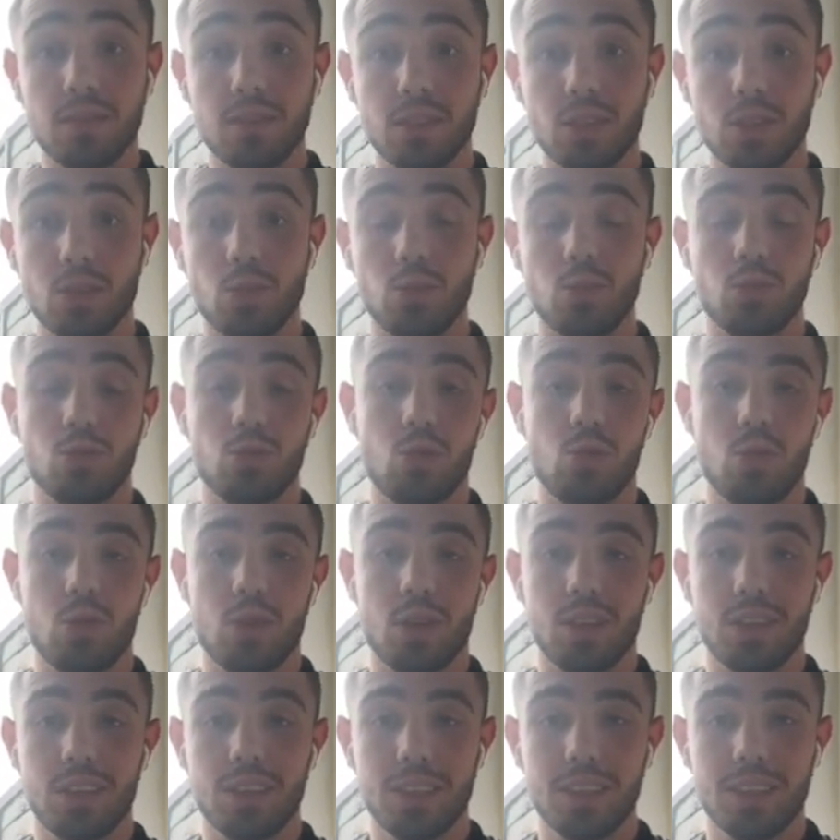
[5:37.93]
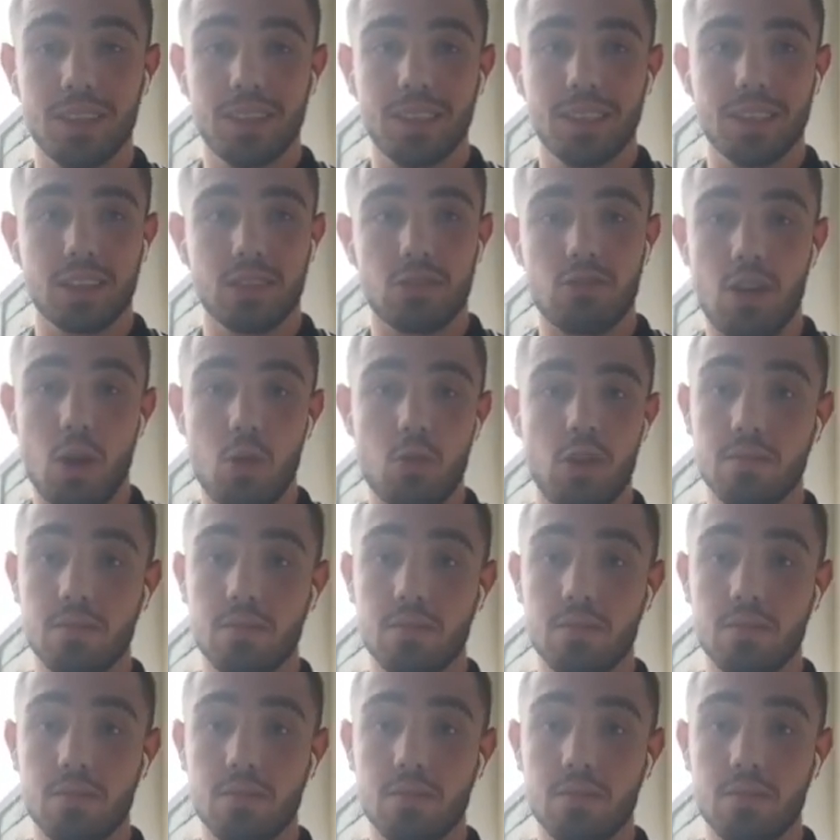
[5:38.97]
You know, sort of crowd on
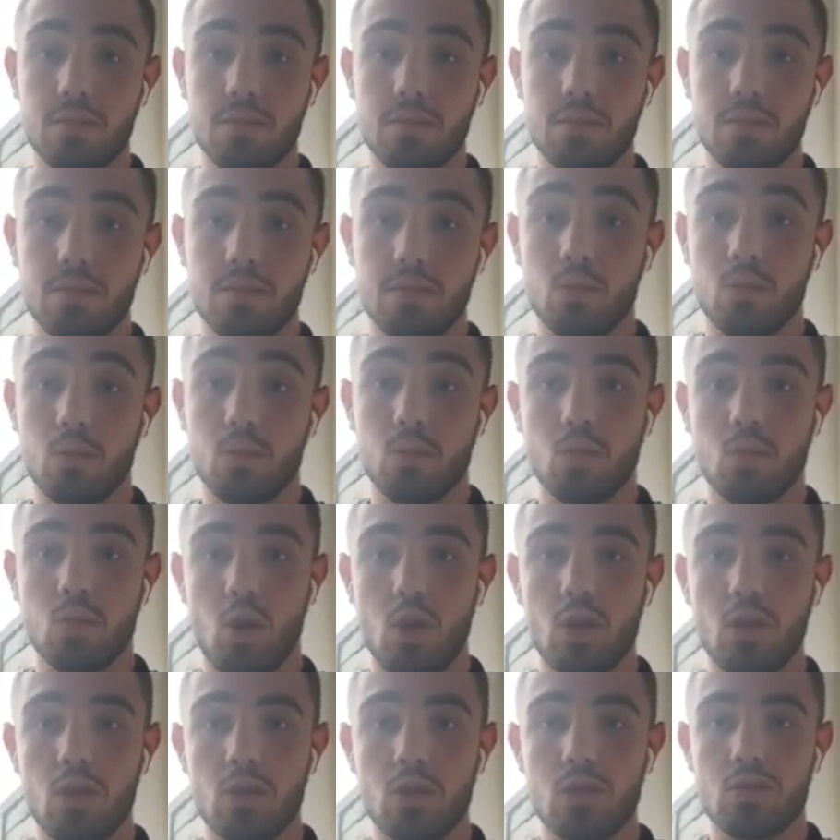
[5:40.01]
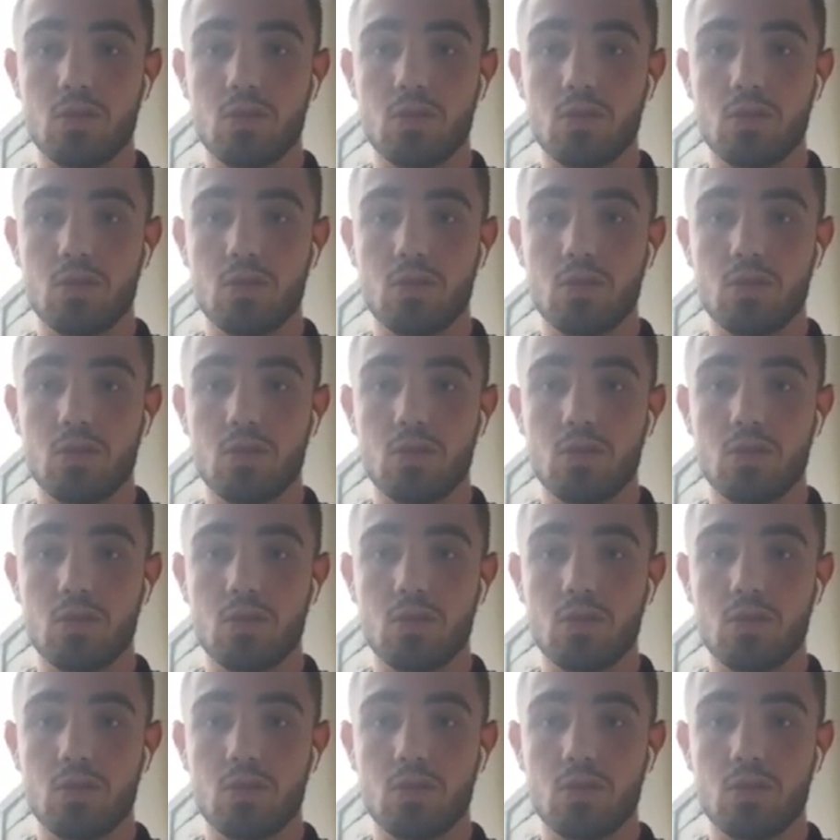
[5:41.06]
the feet and whatnot.